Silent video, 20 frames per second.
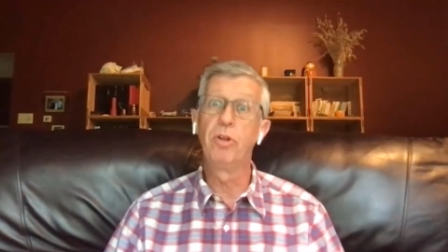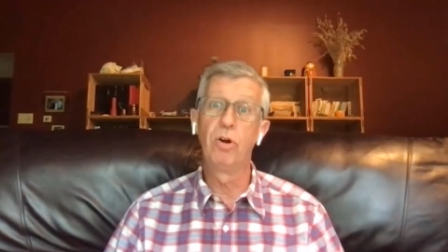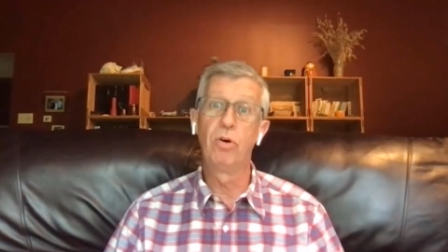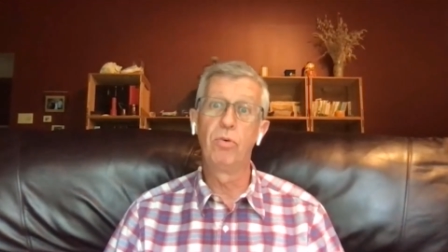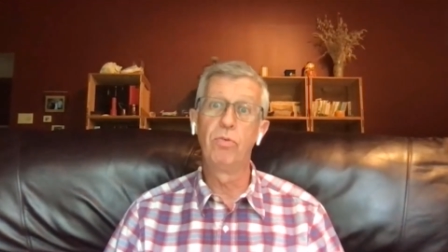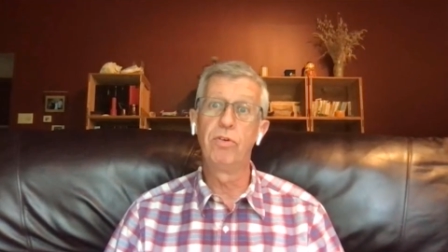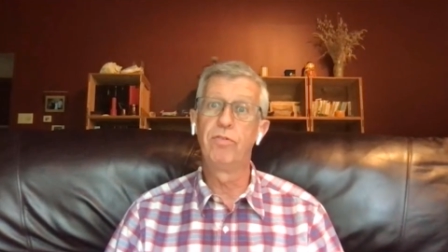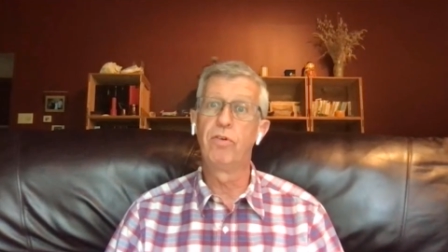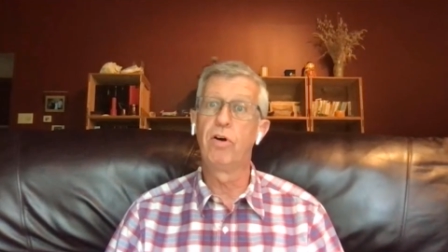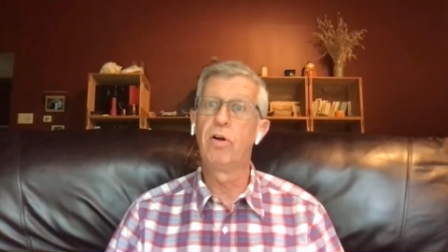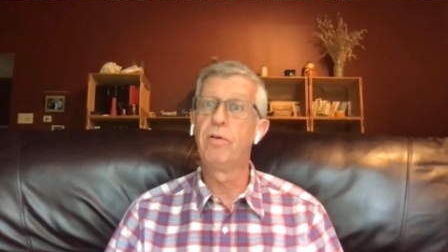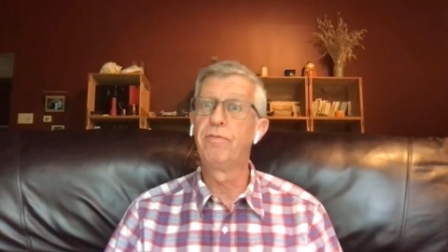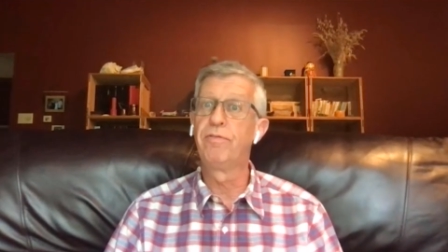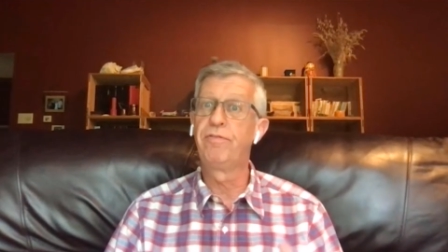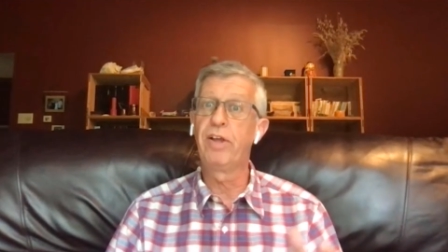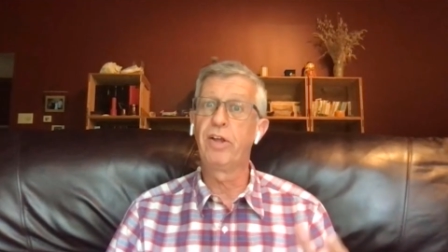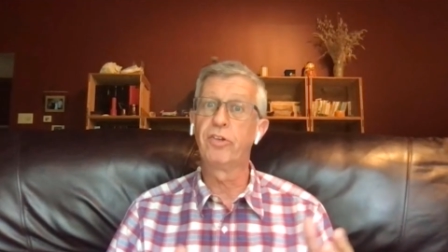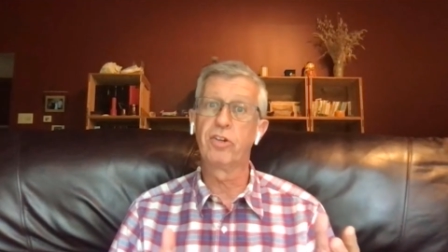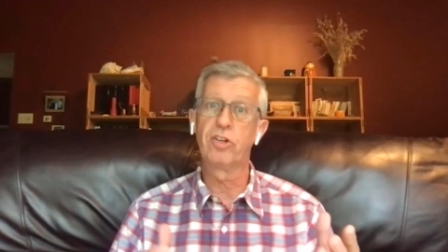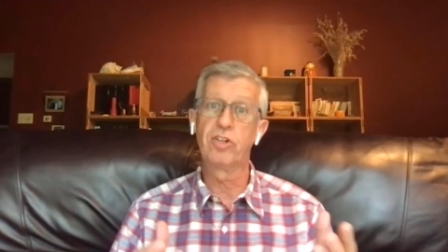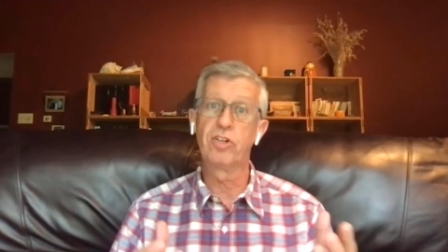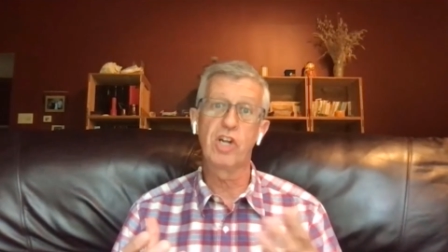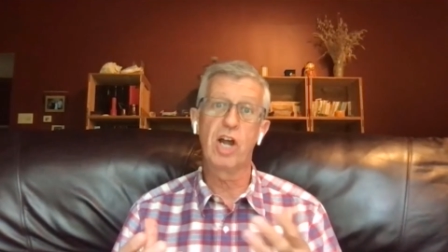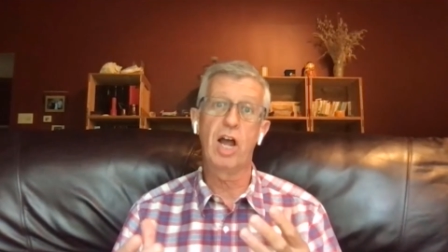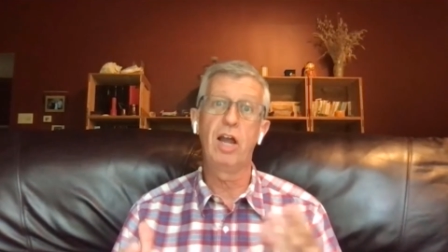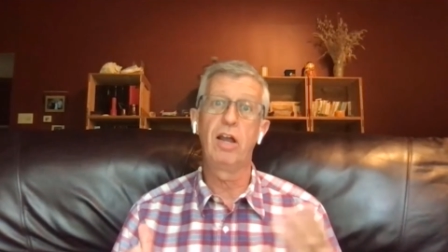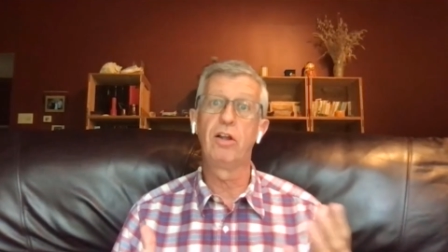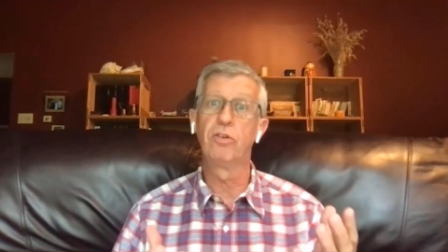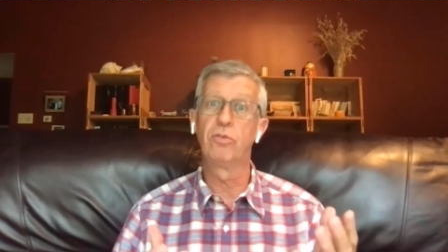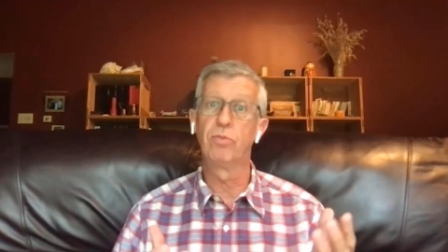You know, mm. we've all felt a
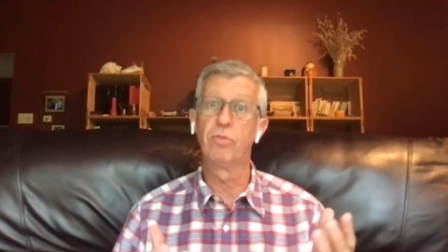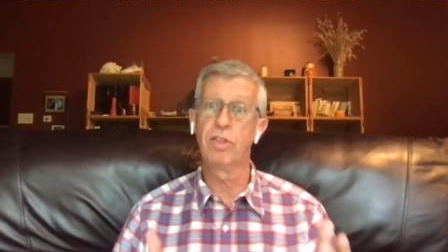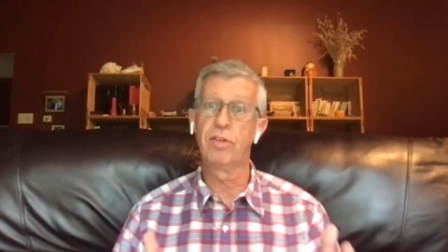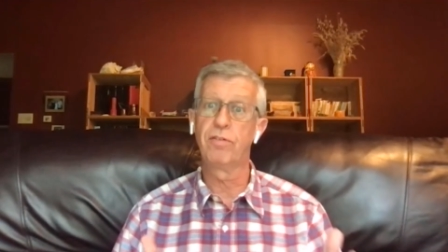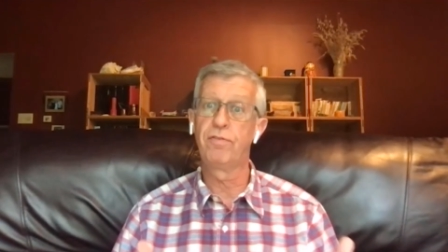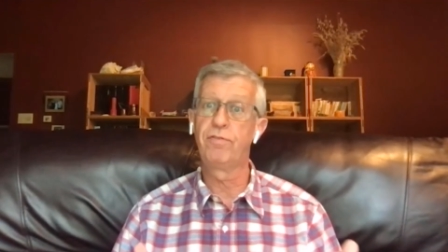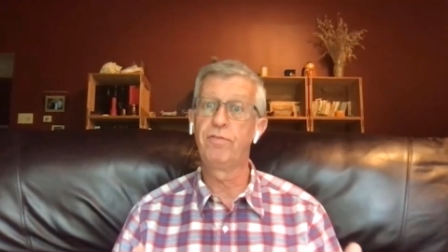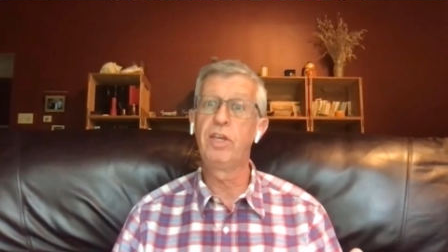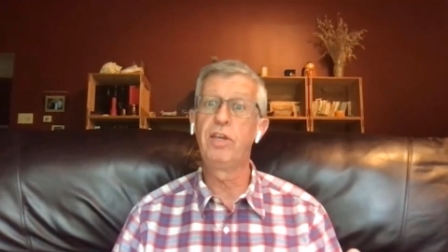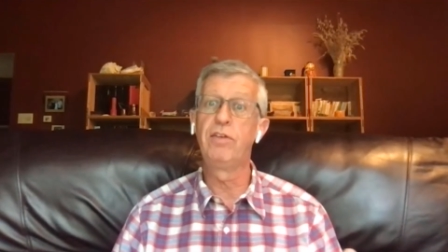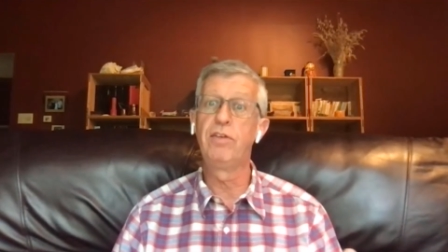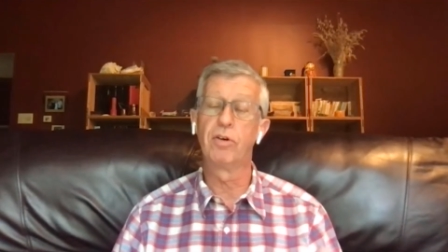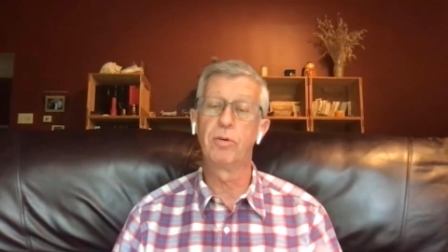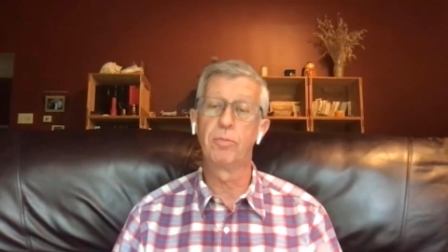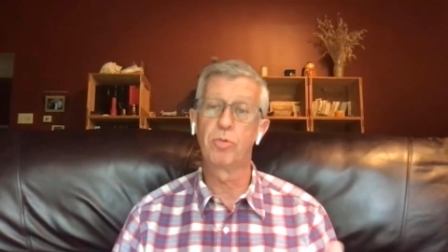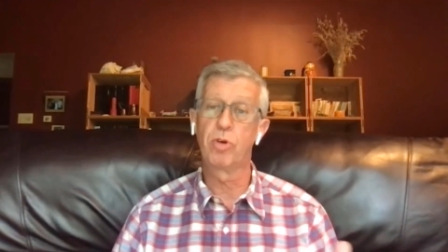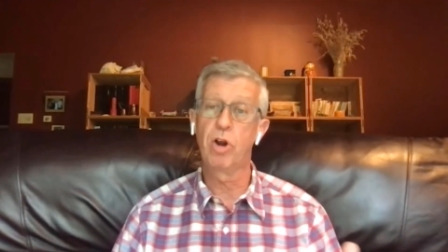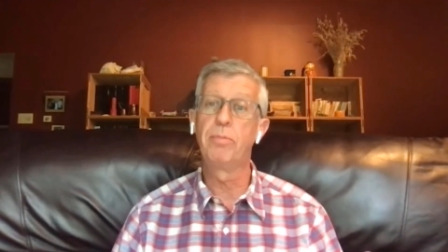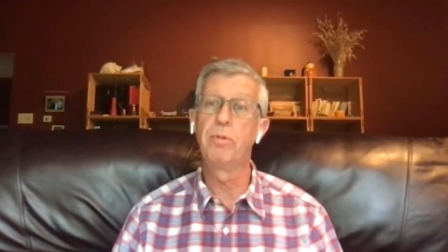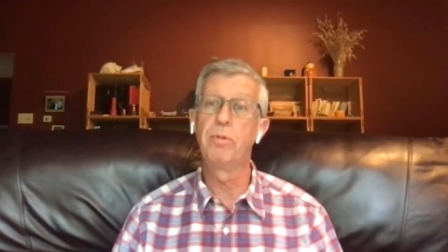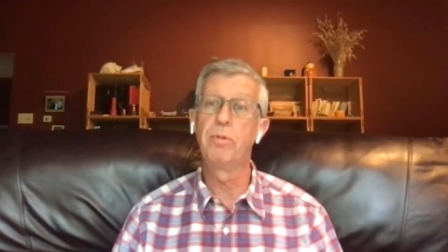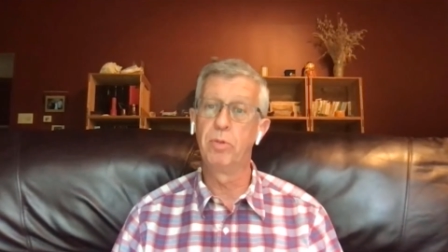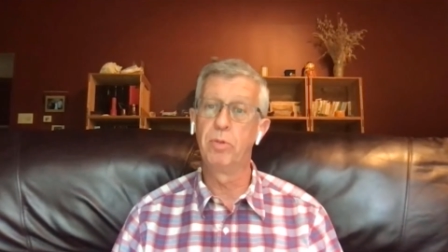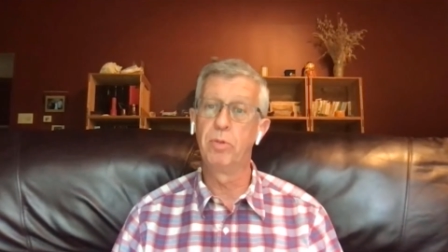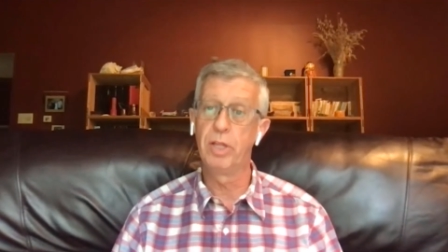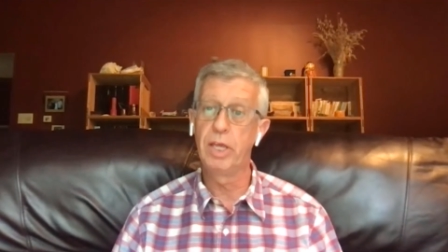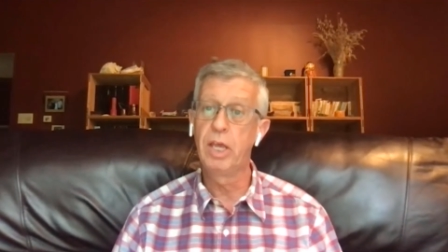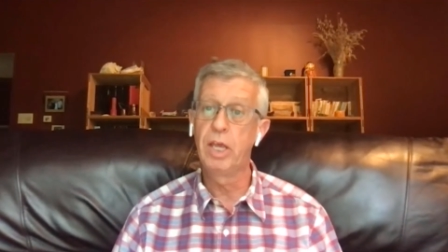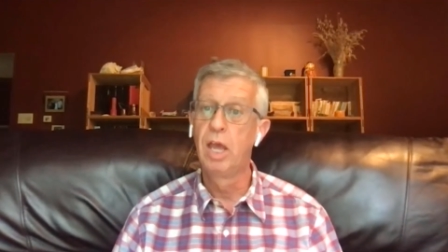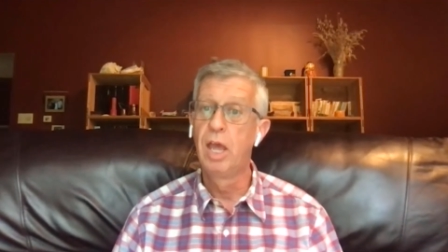child with a fever mm.
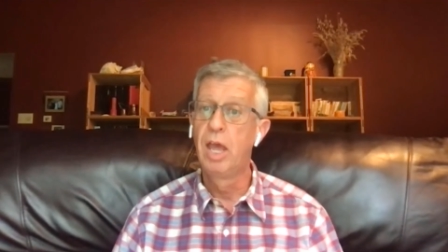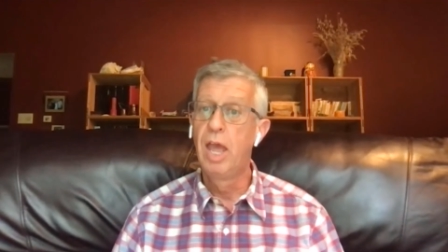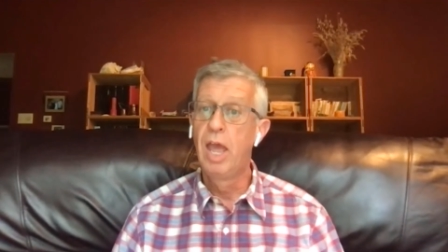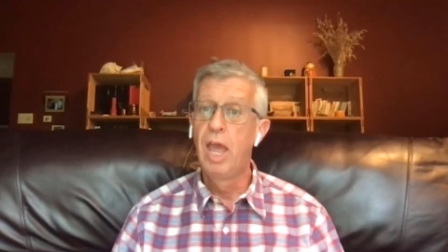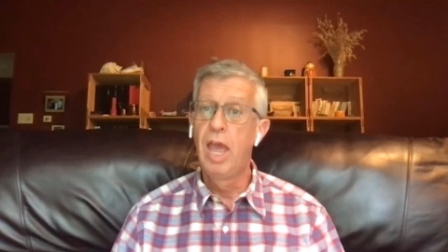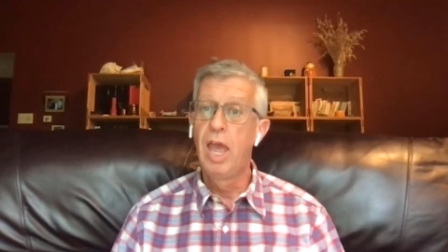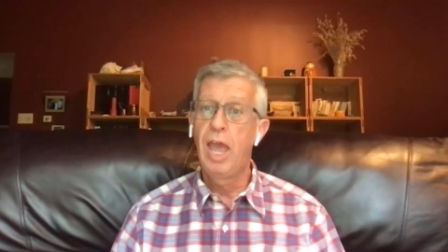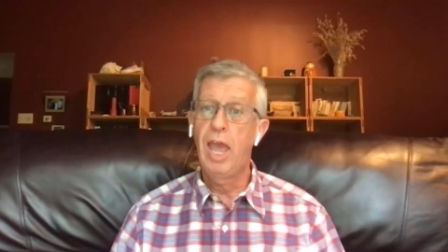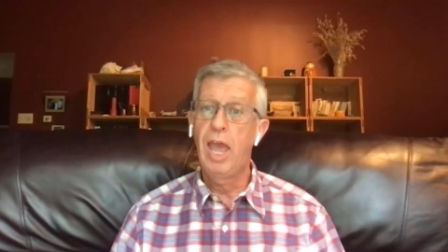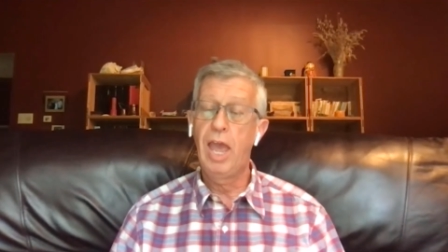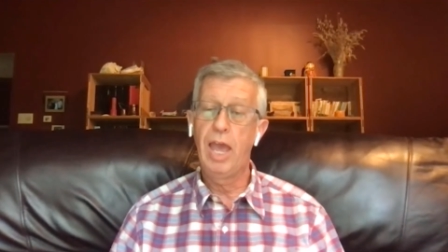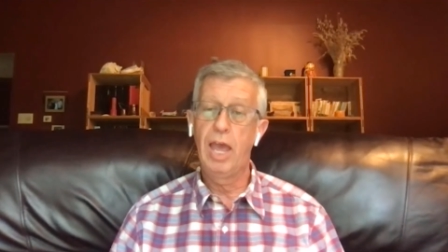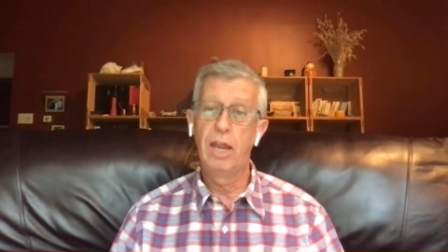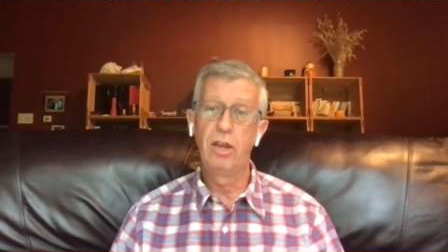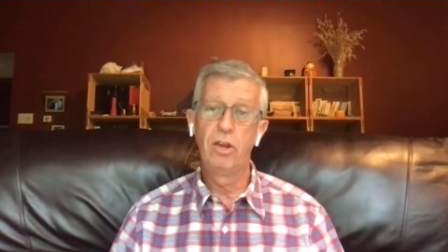probably mm.